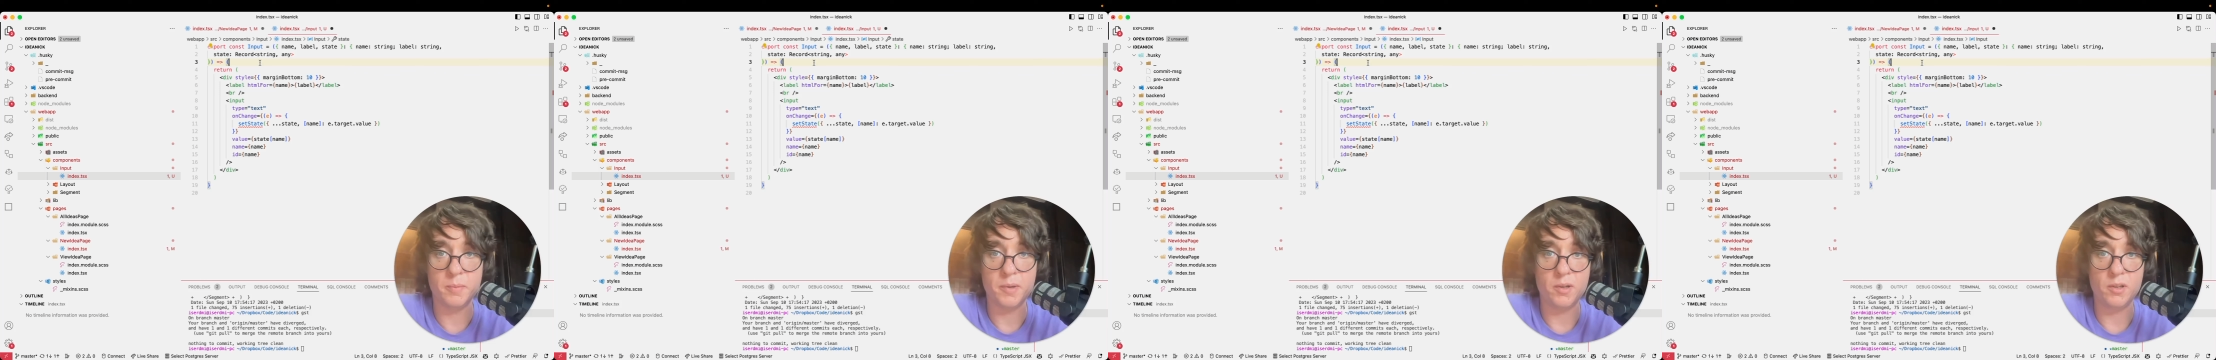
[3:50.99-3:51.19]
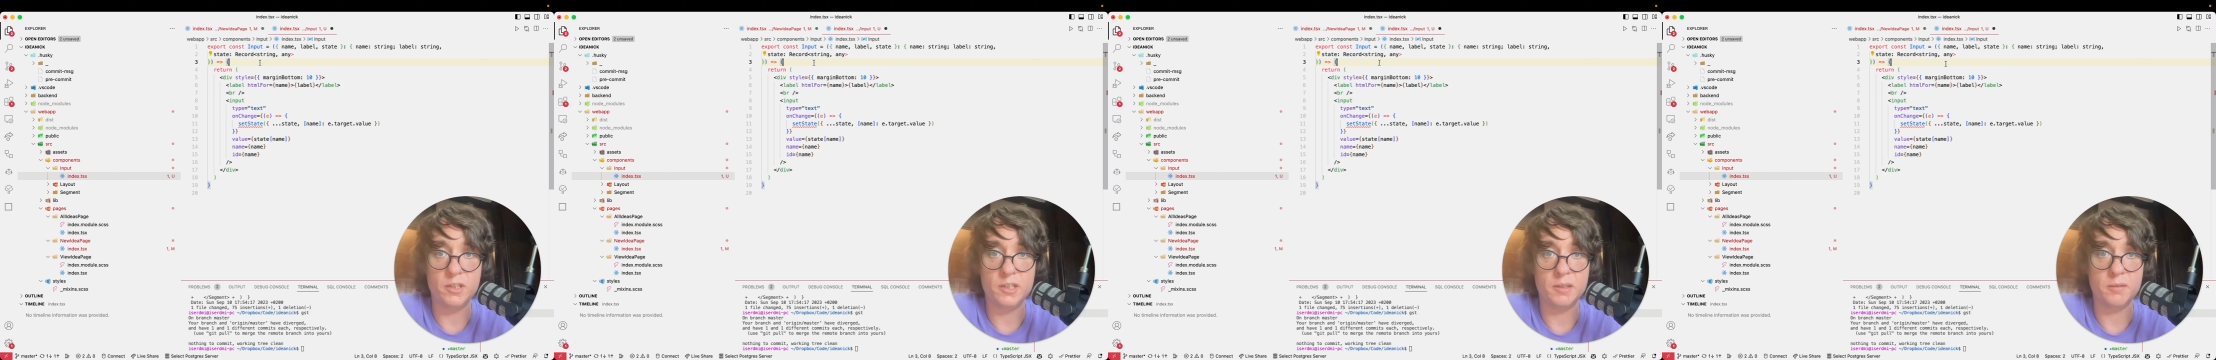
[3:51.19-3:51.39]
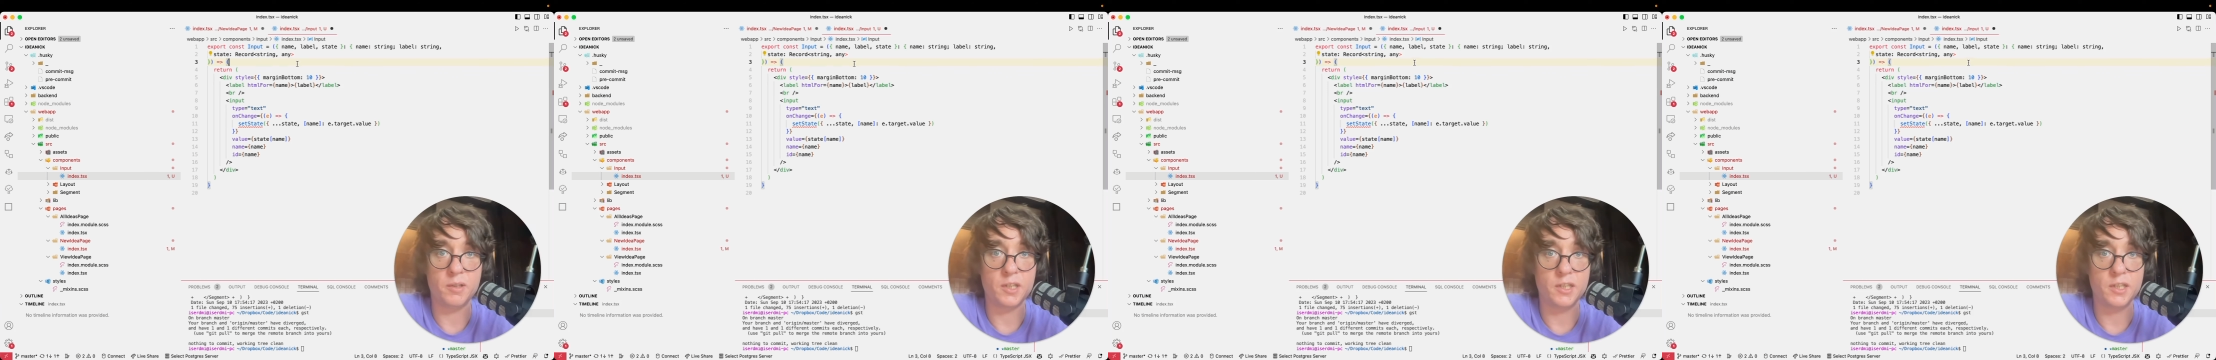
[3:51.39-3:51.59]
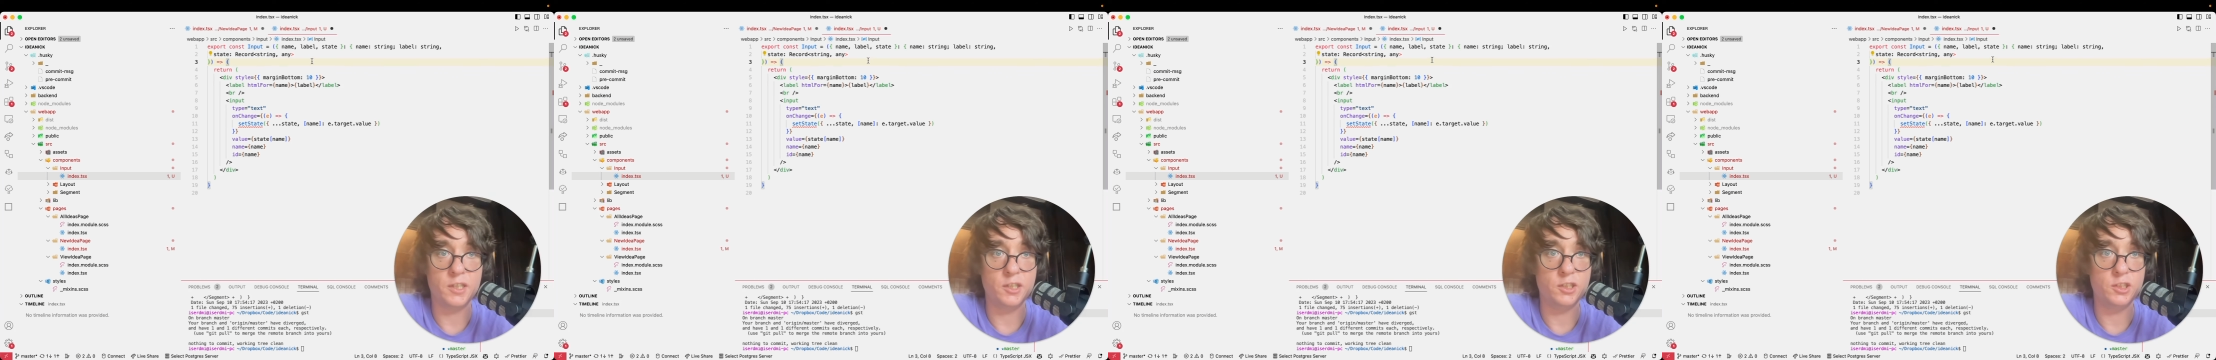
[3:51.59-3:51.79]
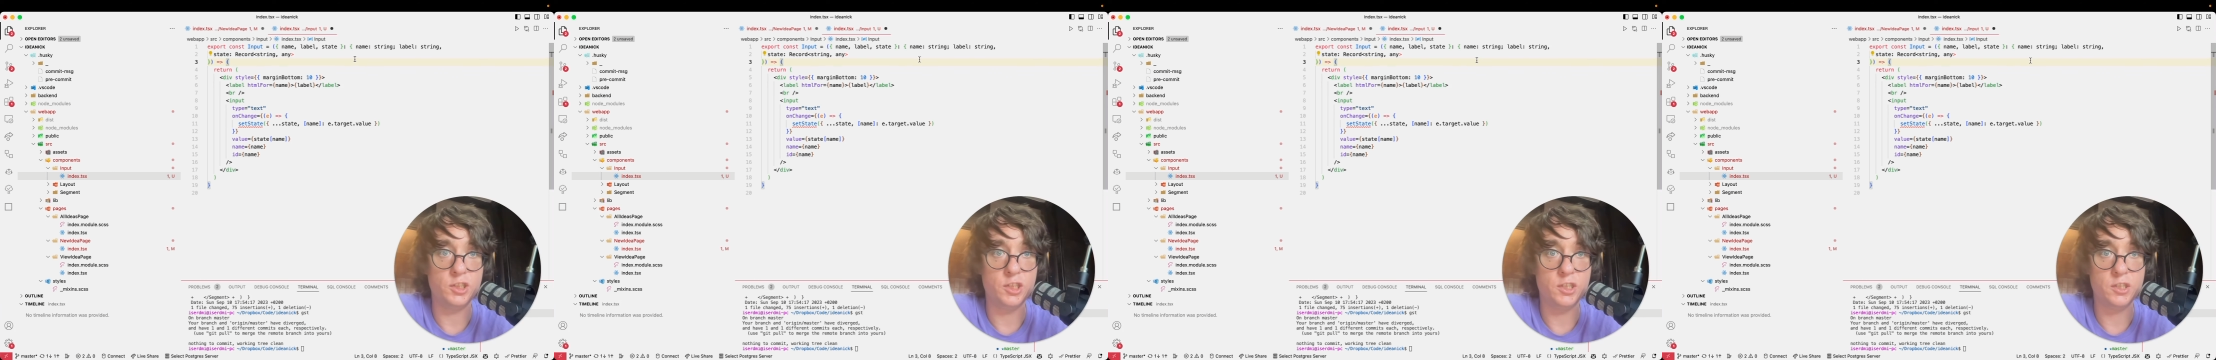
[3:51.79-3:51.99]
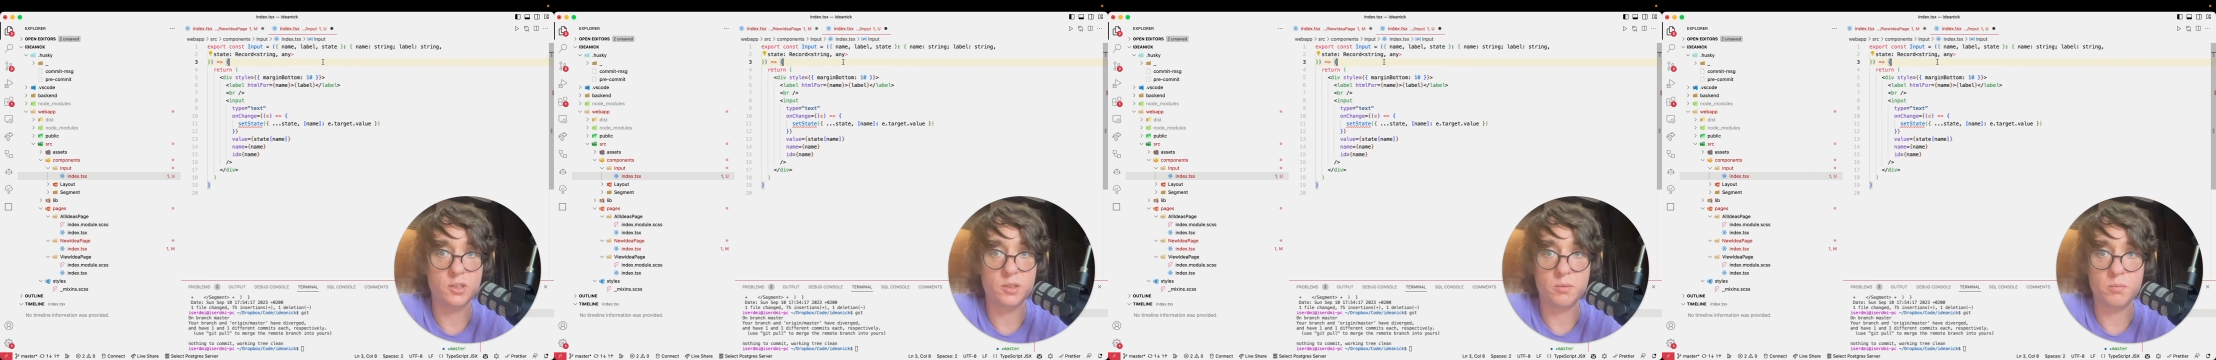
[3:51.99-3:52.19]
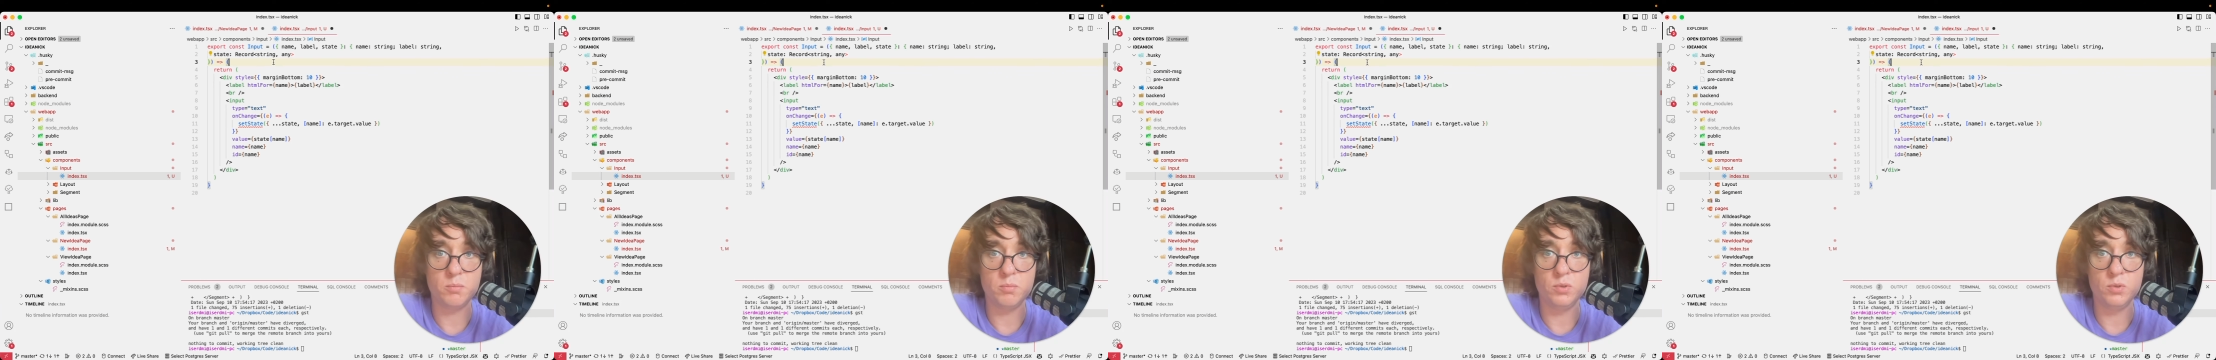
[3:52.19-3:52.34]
or anything else like that.